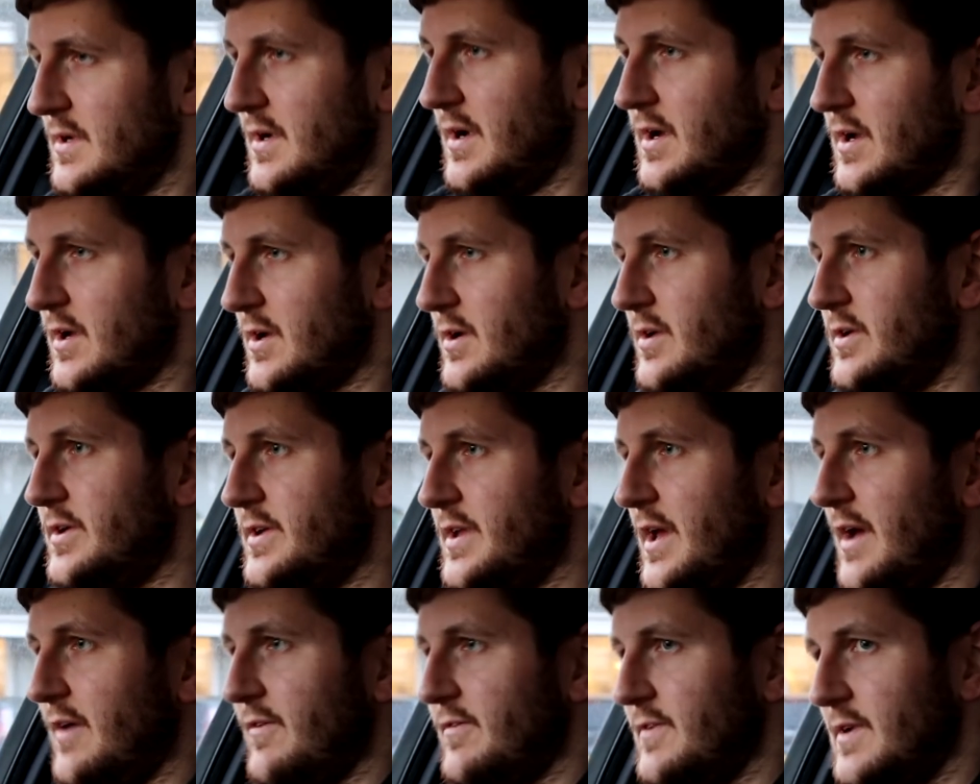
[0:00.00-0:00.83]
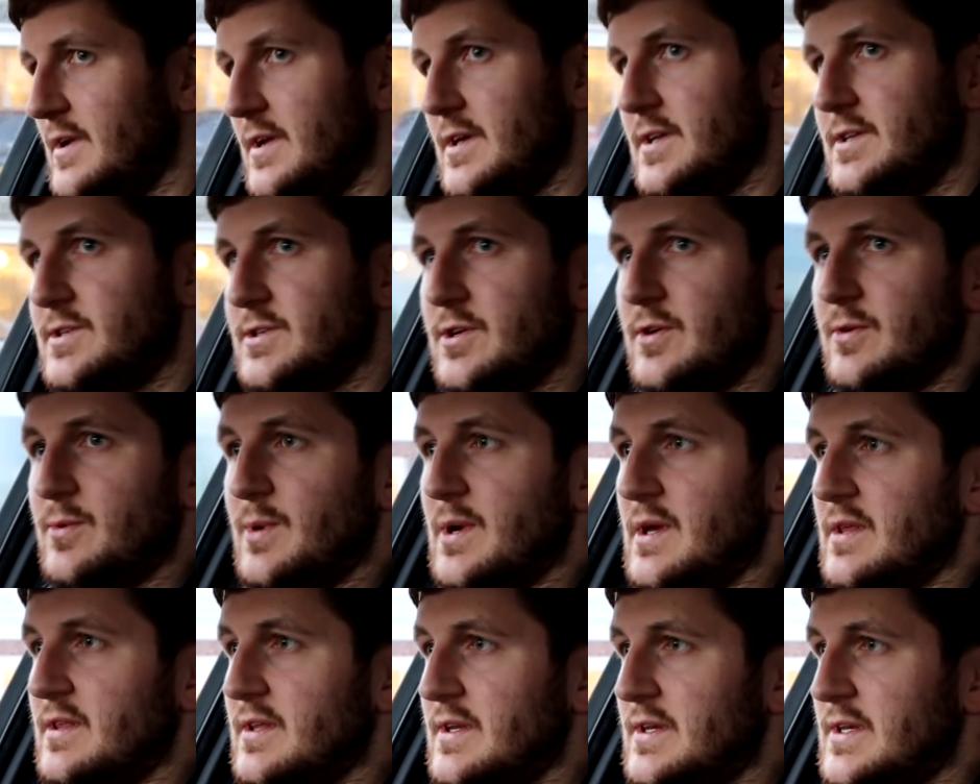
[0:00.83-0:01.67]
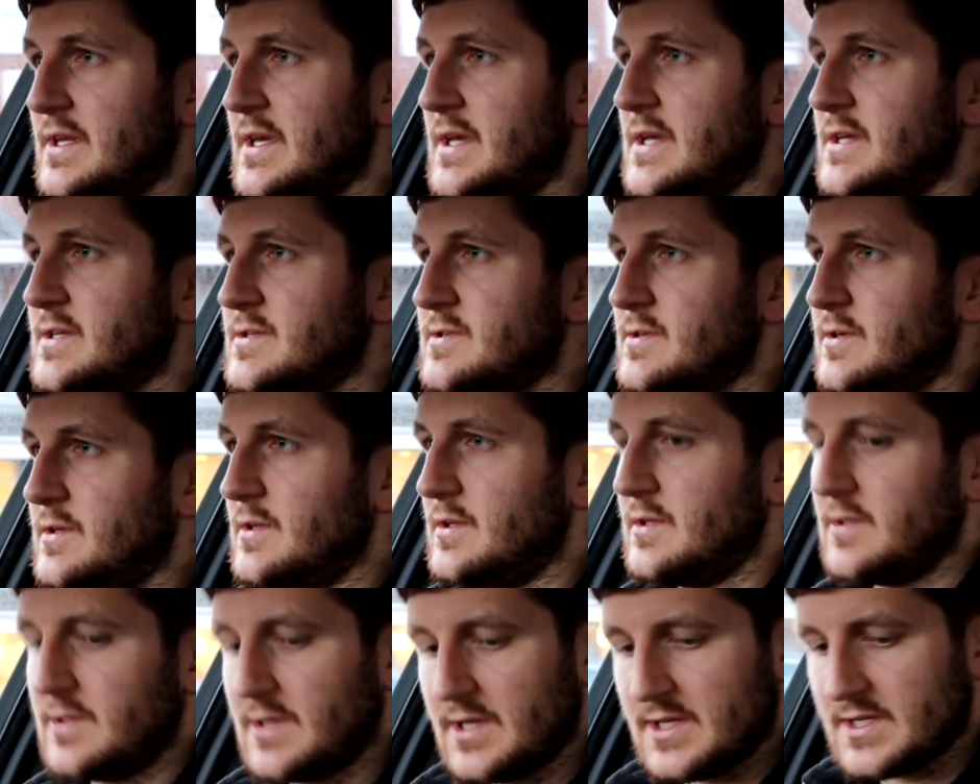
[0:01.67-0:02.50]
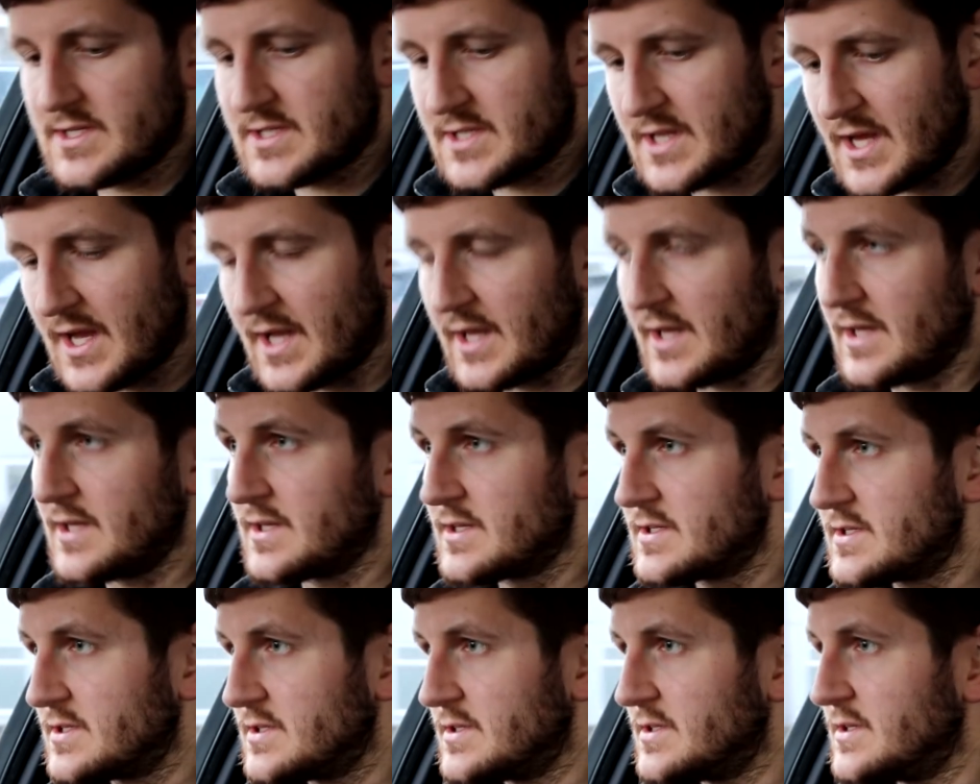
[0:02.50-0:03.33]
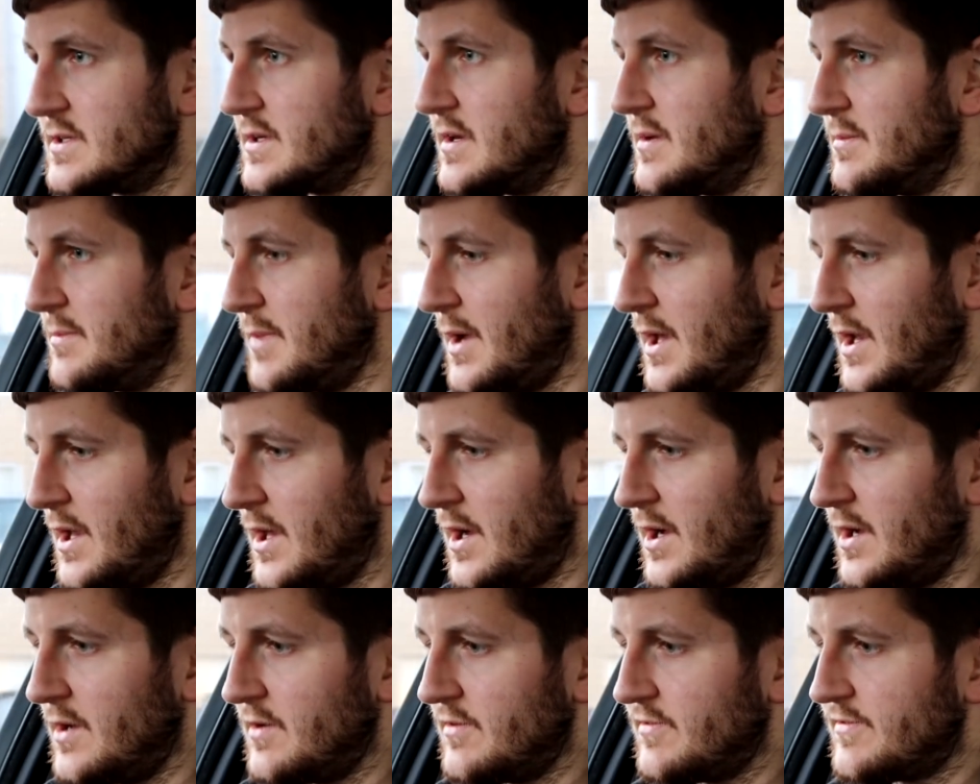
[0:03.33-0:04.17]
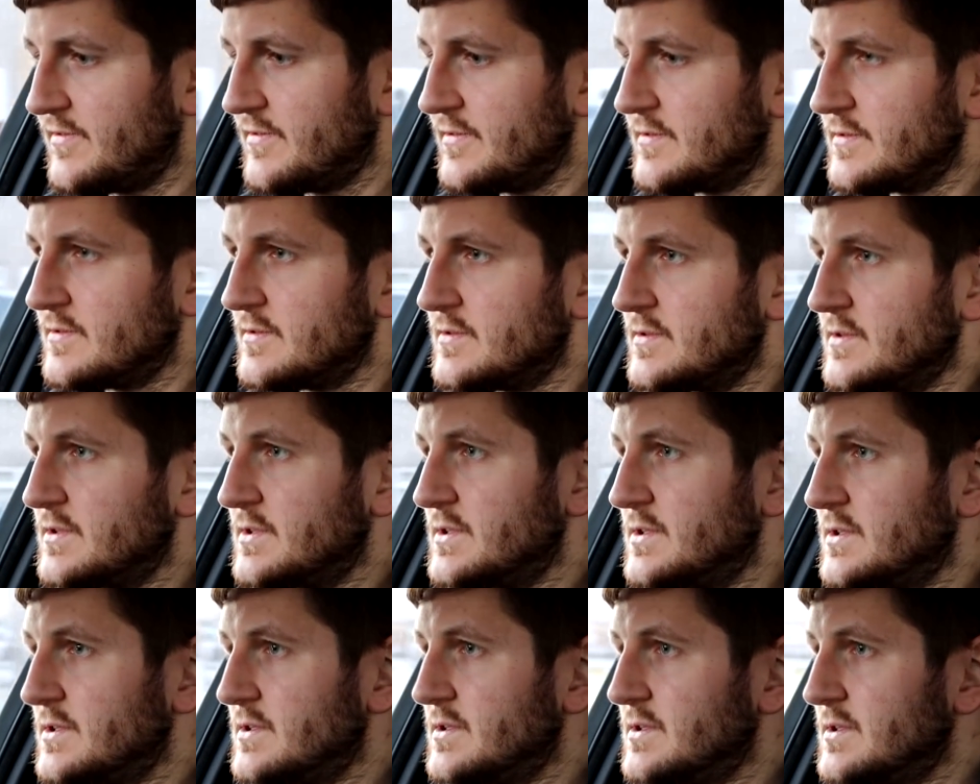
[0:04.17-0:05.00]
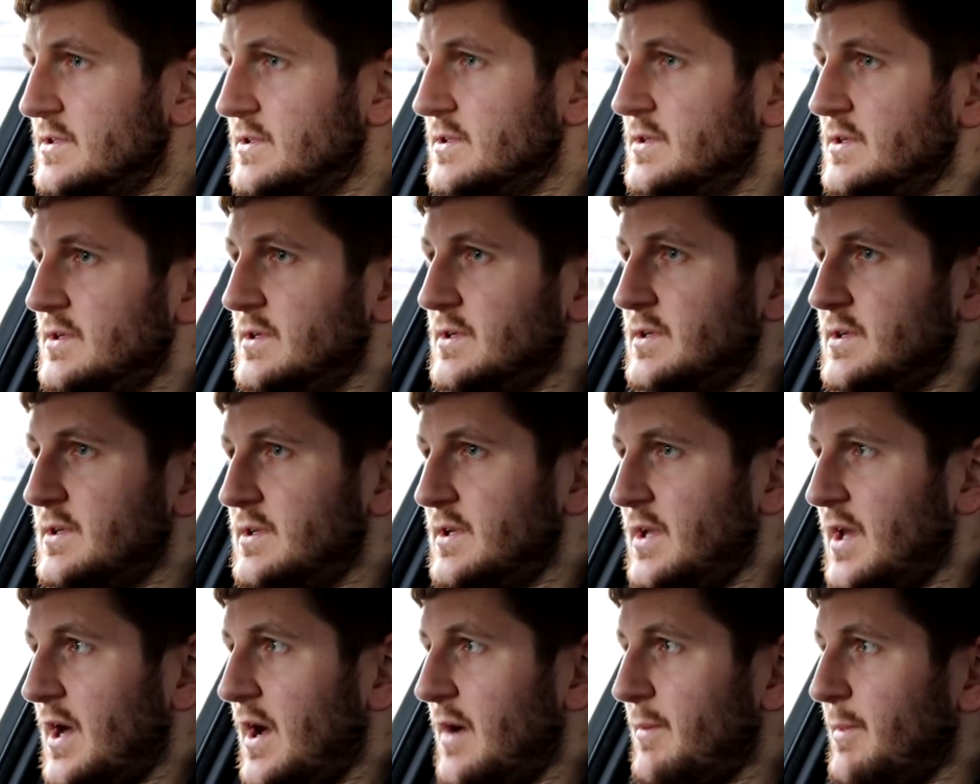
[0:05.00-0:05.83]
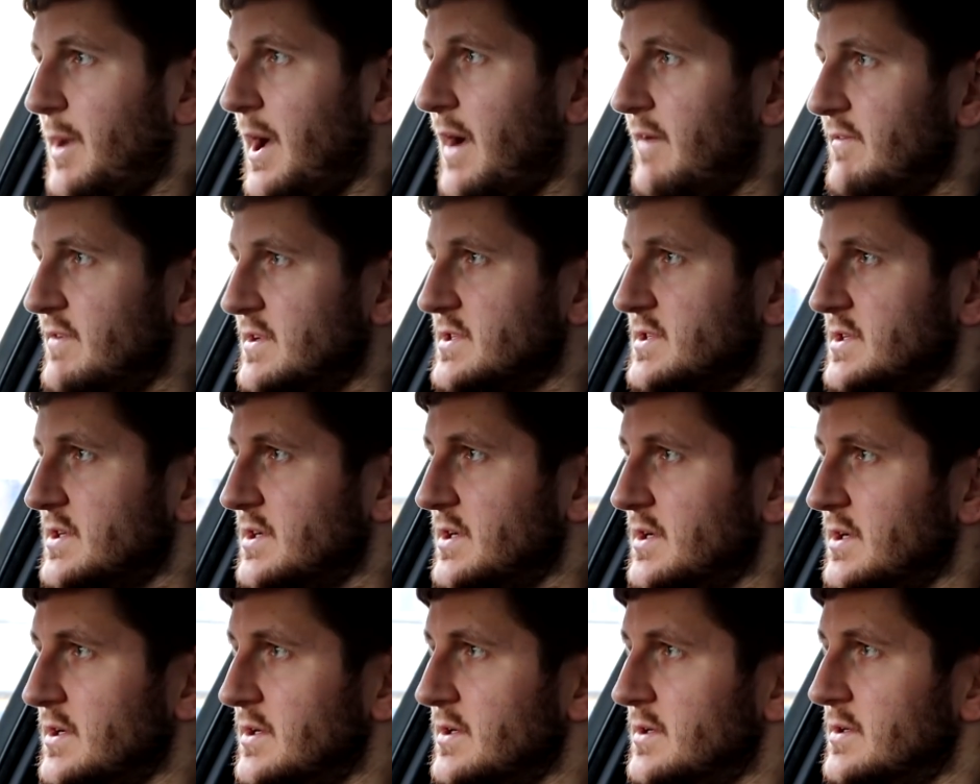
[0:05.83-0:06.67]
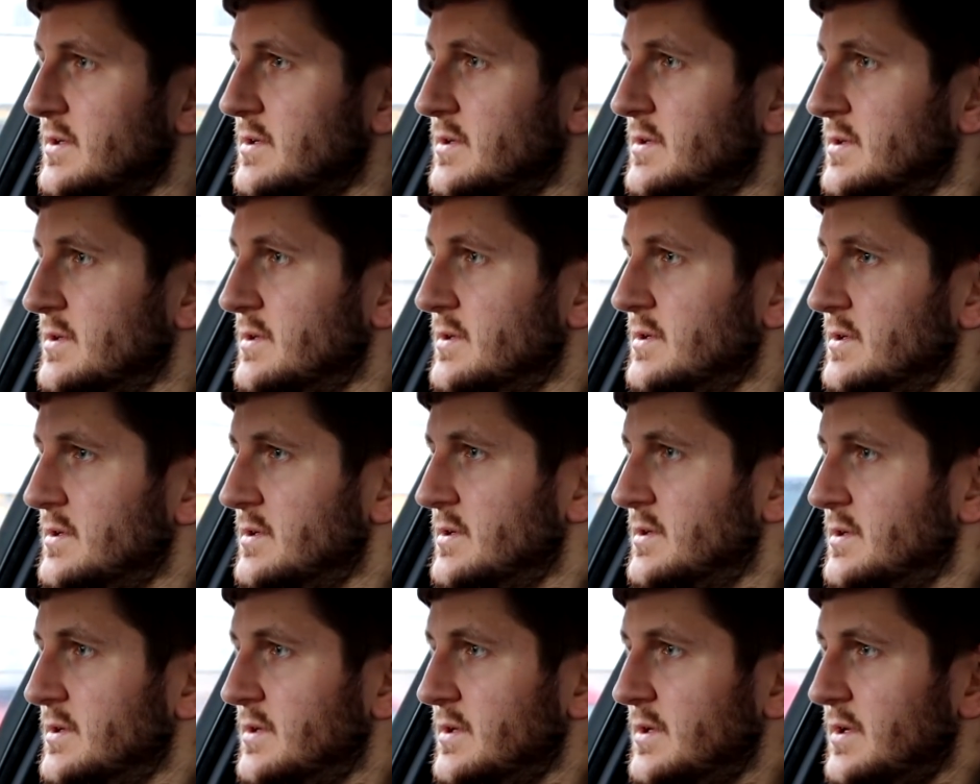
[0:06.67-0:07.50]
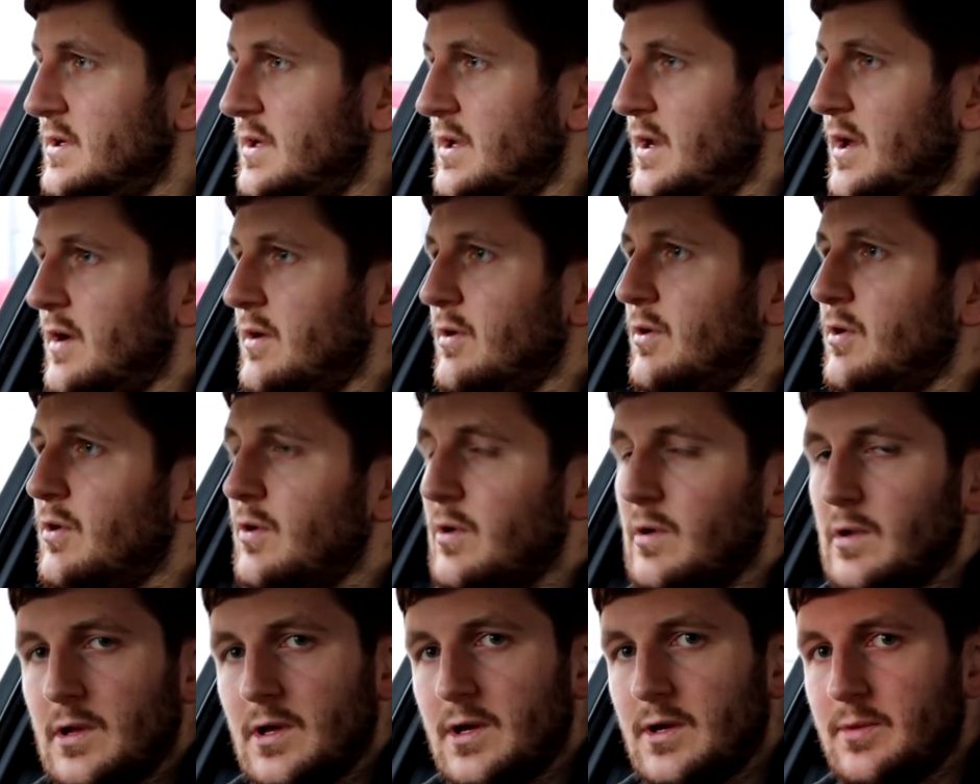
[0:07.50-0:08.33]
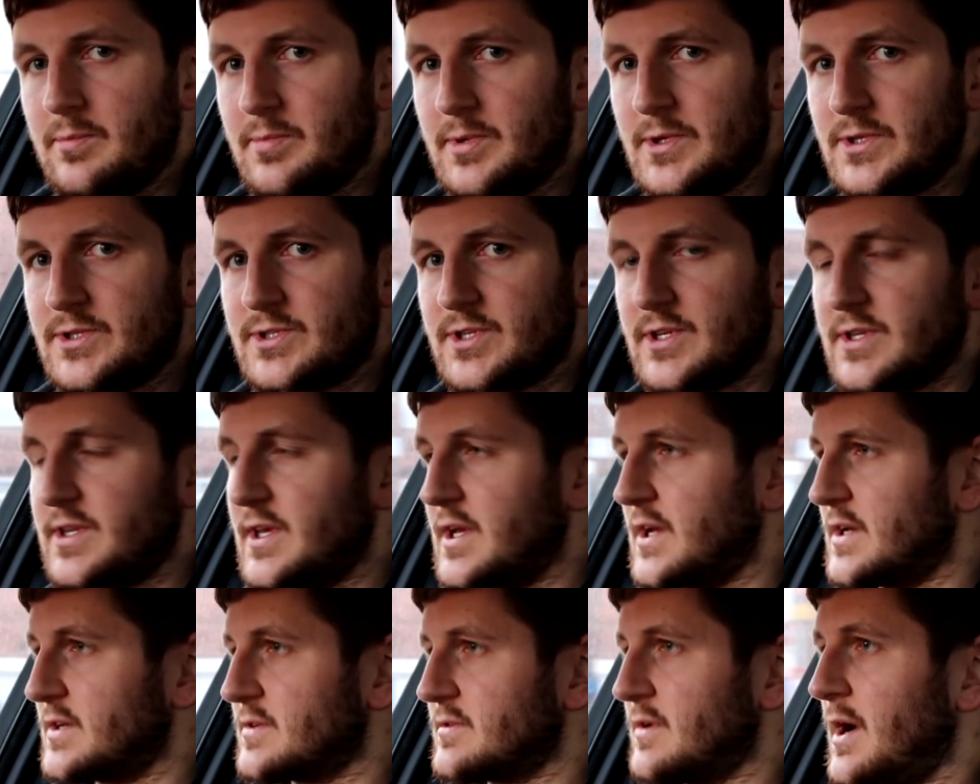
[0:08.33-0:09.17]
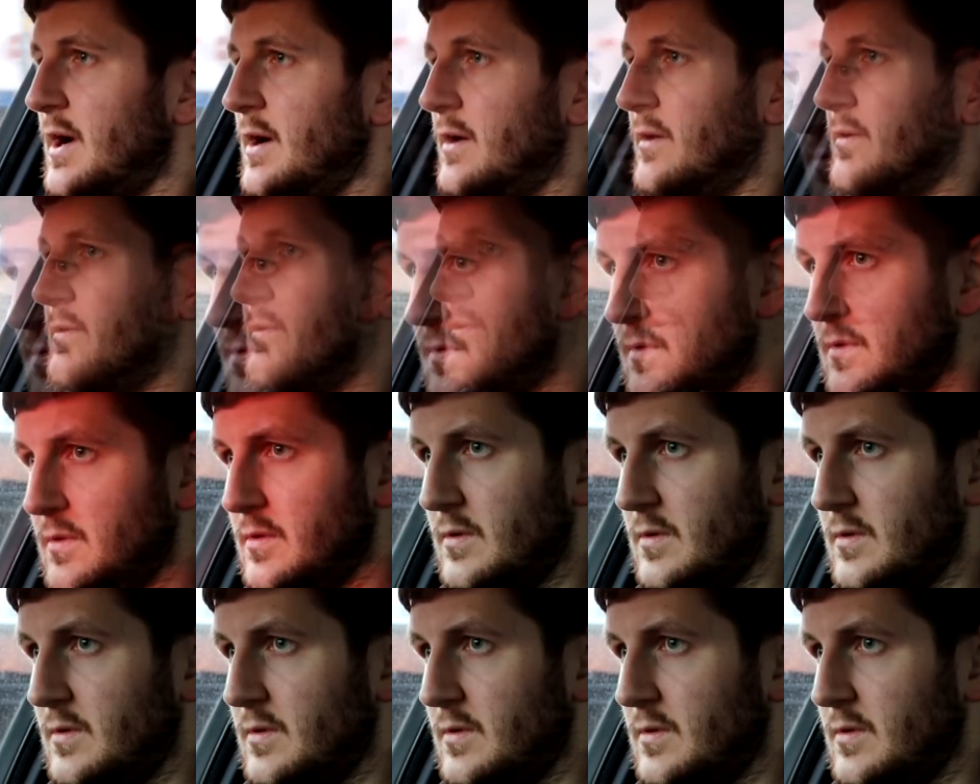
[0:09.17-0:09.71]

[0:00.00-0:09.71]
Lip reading: I could definitely do with a diesel estate in my life. Now I'm having to, you know, haul a bunch of things around.